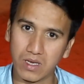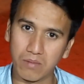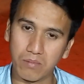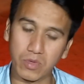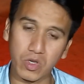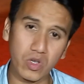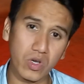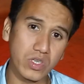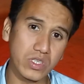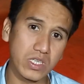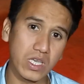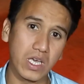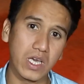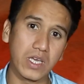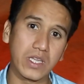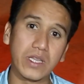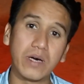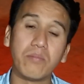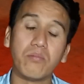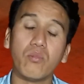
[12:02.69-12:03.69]
Because
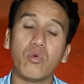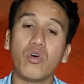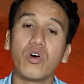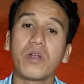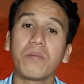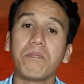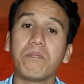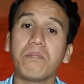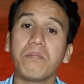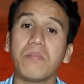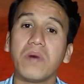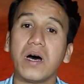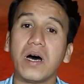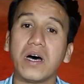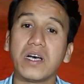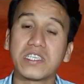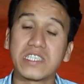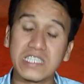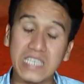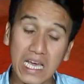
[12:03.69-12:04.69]
the more
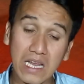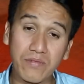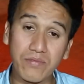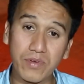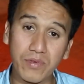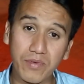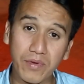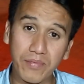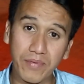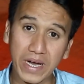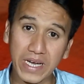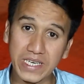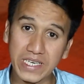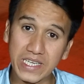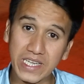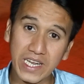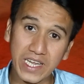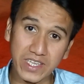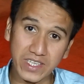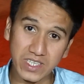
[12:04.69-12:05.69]
self we find
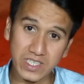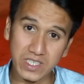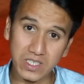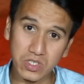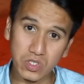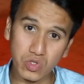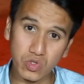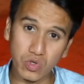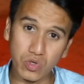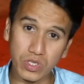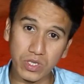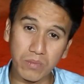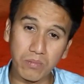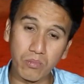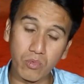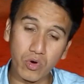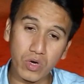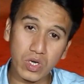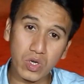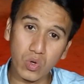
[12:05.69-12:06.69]
in other, so the
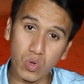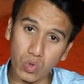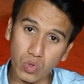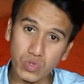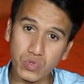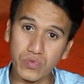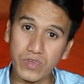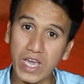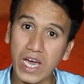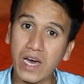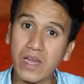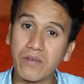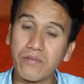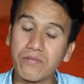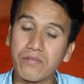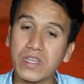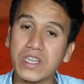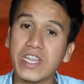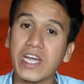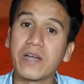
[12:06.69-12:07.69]
more close we are
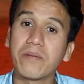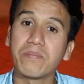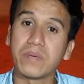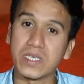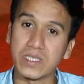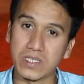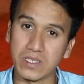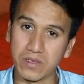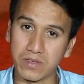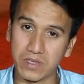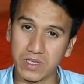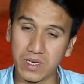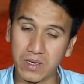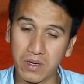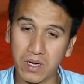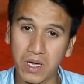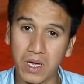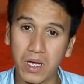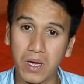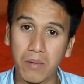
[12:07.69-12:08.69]
with that person,
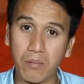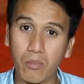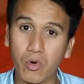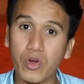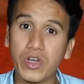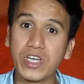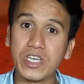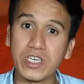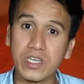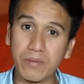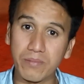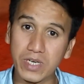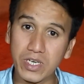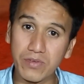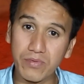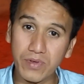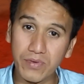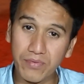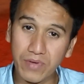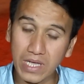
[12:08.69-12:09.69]
the more intimate
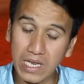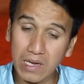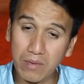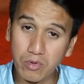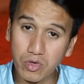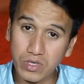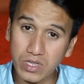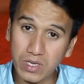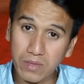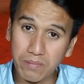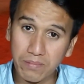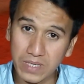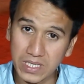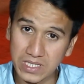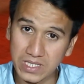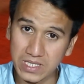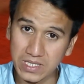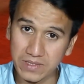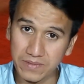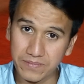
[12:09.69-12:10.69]
we feel about that
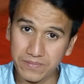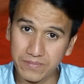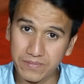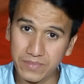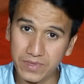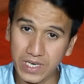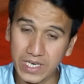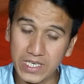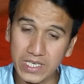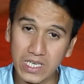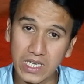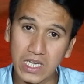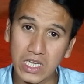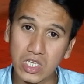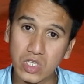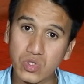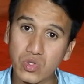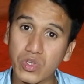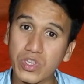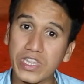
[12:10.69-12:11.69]
person, right?
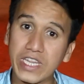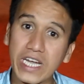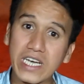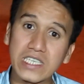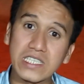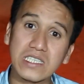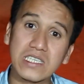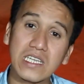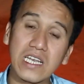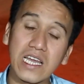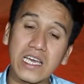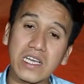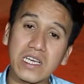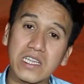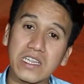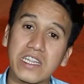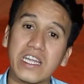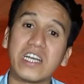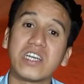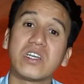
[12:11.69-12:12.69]
So that's like
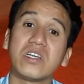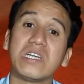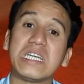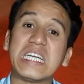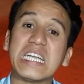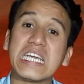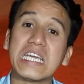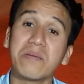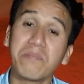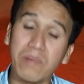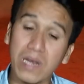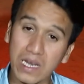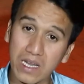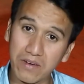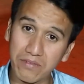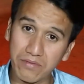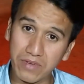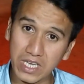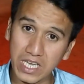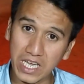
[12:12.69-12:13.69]
that deep
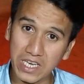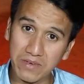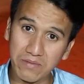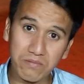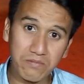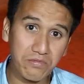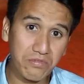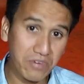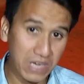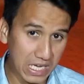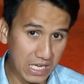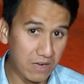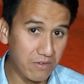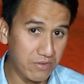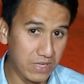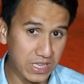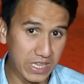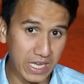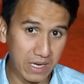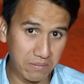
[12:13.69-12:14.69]
love we can feel
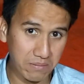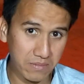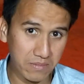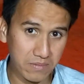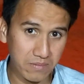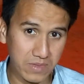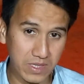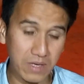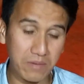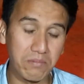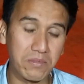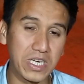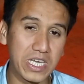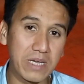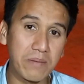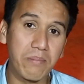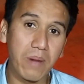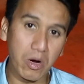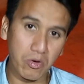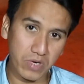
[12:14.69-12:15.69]
with them, the
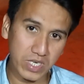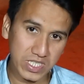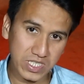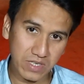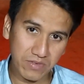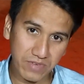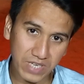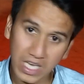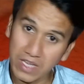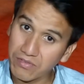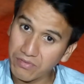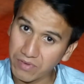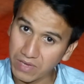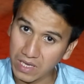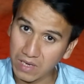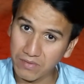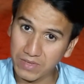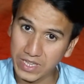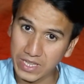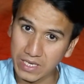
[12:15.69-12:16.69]
deep foundation we can
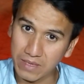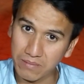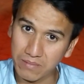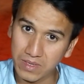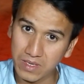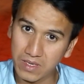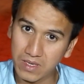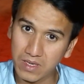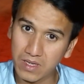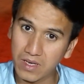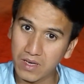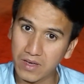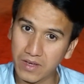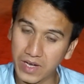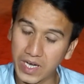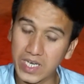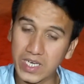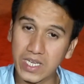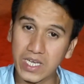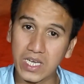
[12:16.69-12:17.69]
feel with them,
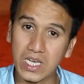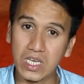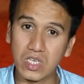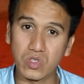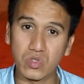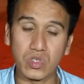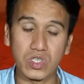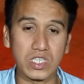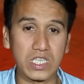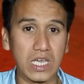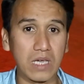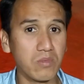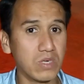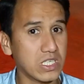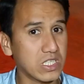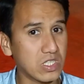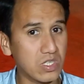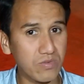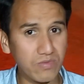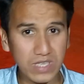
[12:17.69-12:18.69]
right? So same
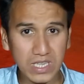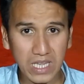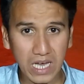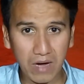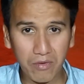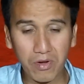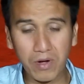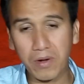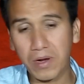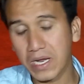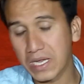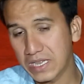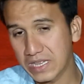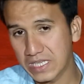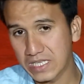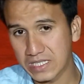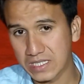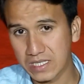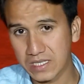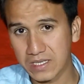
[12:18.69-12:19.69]
it's with our
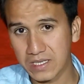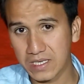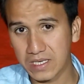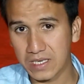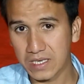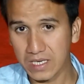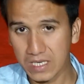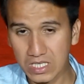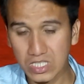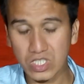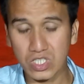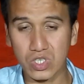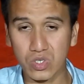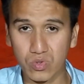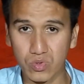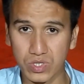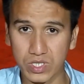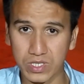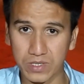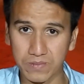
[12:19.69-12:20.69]
this
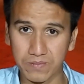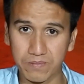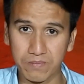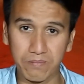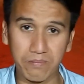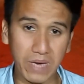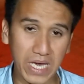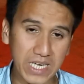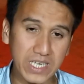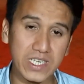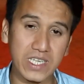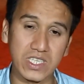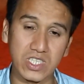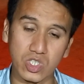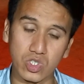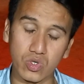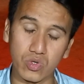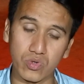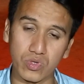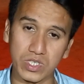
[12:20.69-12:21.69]
institution, merit
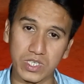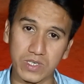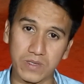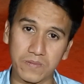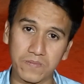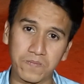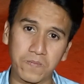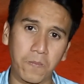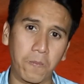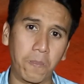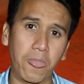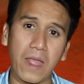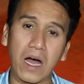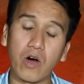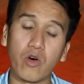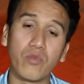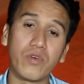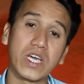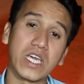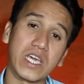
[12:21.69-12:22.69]
institution.
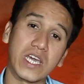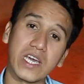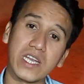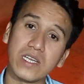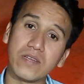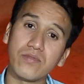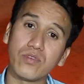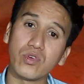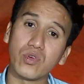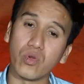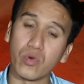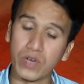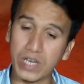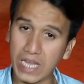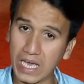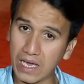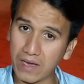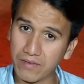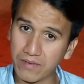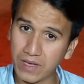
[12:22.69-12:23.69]
Over here, if you don't
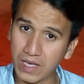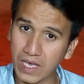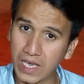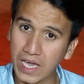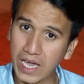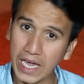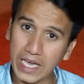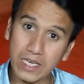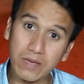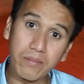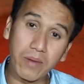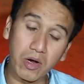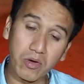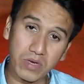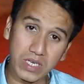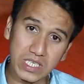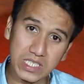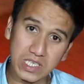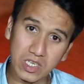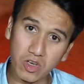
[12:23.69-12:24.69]
have any
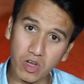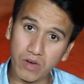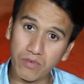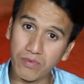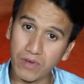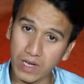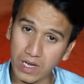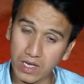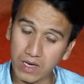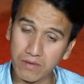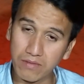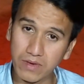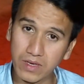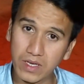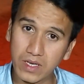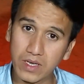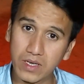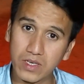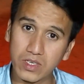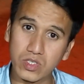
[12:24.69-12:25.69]
foundation of love,
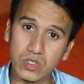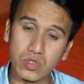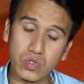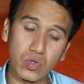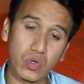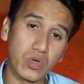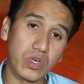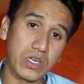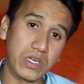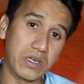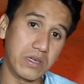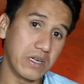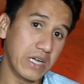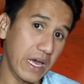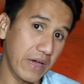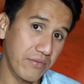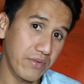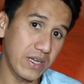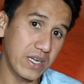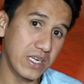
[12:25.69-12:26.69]
so
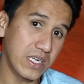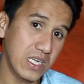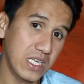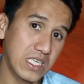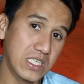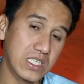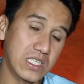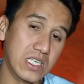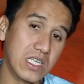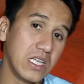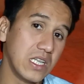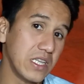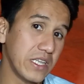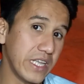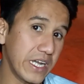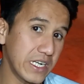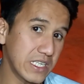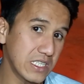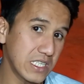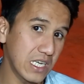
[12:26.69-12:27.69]
definitely still
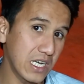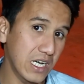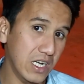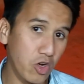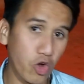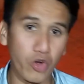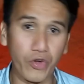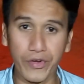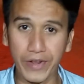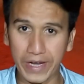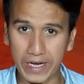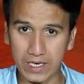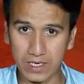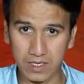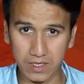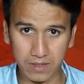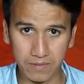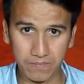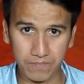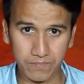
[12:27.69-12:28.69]
that's a contract,
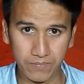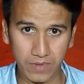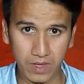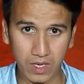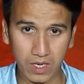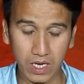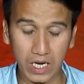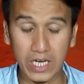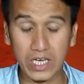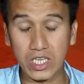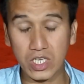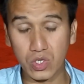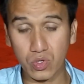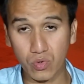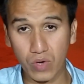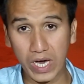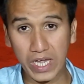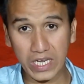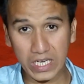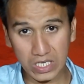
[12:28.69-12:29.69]
and
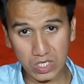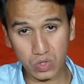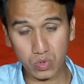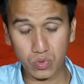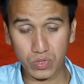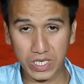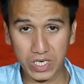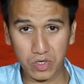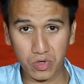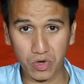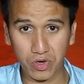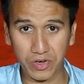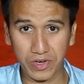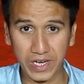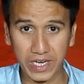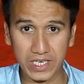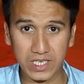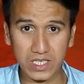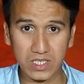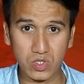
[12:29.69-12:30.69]
you are into that
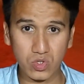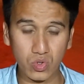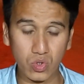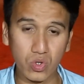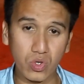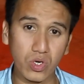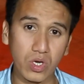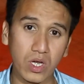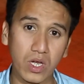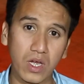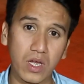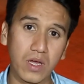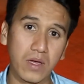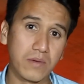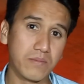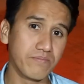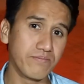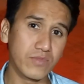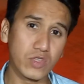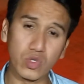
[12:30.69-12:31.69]
contract, so
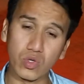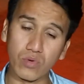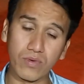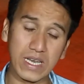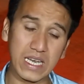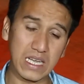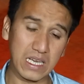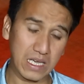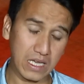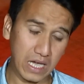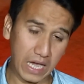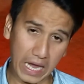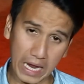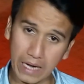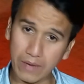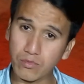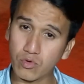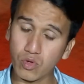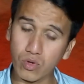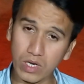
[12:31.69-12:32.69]
you will
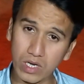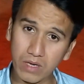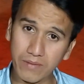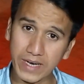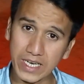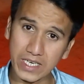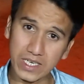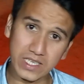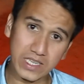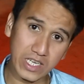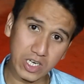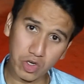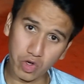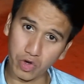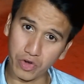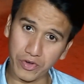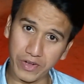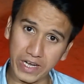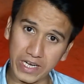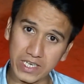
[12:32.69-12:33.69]
have to live until that
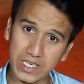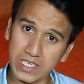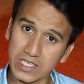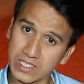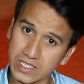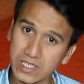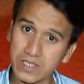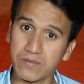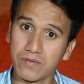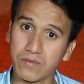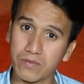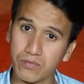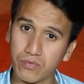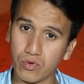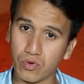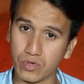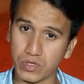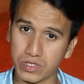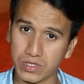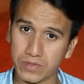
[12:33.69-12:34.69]
contract is in
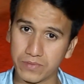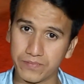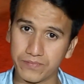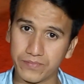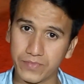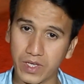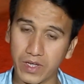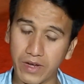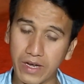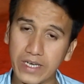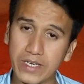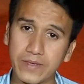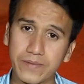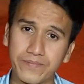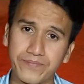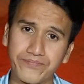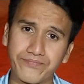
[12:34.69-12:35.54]
force, right?